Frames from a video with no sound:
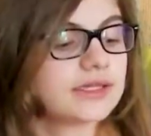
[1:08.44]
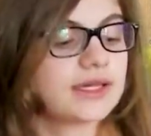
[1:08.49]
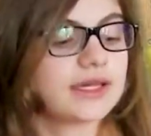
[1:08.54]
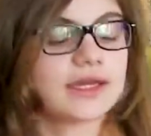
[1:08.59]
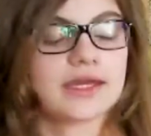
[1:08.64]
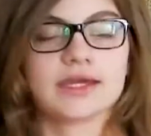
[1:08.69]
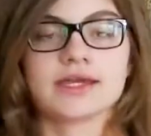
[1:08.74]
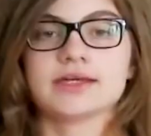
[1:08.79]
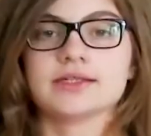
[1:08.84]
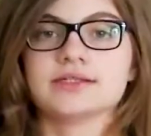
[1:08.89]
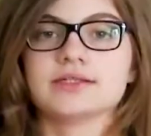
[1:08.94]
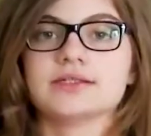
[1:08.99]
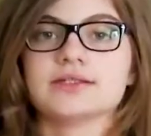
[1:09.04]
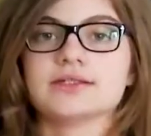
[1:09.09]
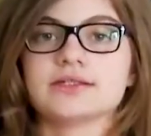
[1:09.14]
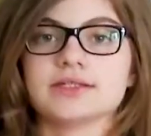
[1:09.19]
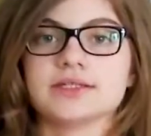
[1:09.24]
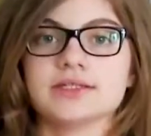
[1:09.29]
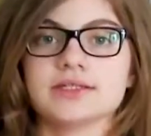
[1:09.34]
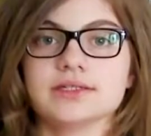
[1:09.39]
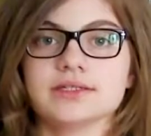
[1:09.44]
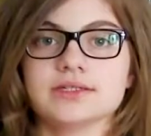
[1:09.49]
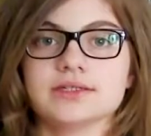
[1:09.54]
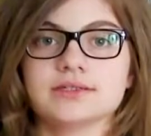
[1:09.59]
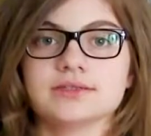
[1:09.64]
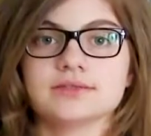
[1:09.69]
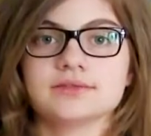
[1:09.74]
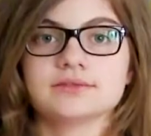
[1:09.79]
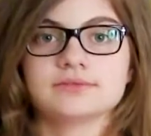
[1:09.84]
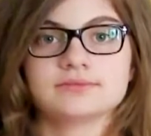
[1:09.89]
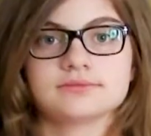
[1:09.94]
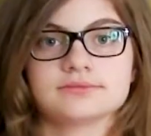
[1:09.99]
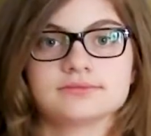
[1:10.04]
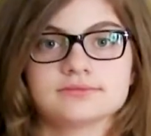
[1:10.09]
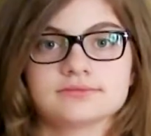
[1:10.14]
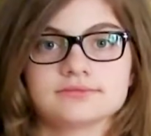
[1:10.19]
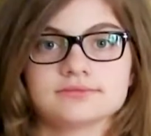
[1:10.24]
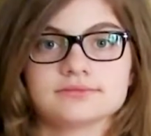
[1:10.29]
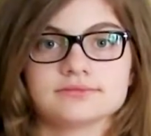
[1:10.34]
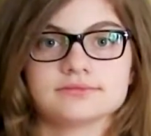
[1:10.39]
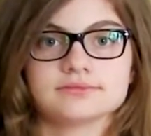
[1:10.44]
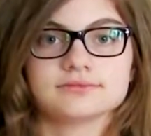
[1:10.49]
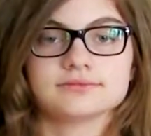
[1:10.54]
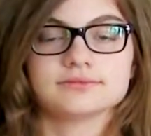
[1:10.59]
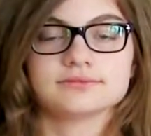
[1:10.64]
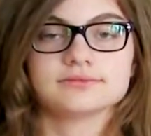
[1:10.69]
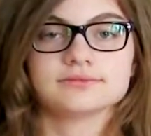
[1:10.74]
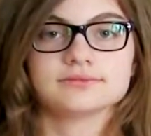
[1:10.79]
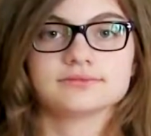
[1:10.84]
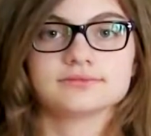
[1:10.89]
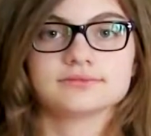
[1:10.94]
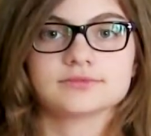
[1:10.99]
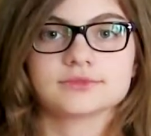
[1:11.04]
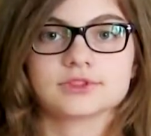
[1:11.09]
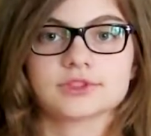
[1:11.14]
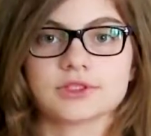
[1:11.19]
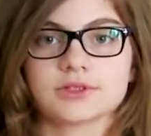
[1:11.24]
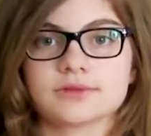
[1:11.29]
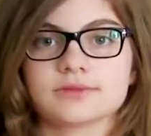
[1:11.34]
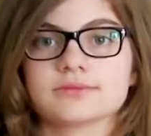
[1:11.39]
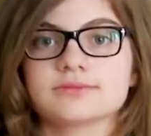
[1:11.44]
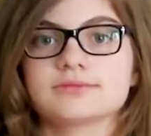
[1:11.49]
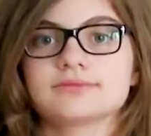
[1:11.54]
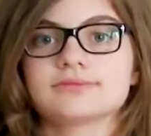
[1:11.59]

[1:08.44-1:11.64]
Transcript: and E. So. That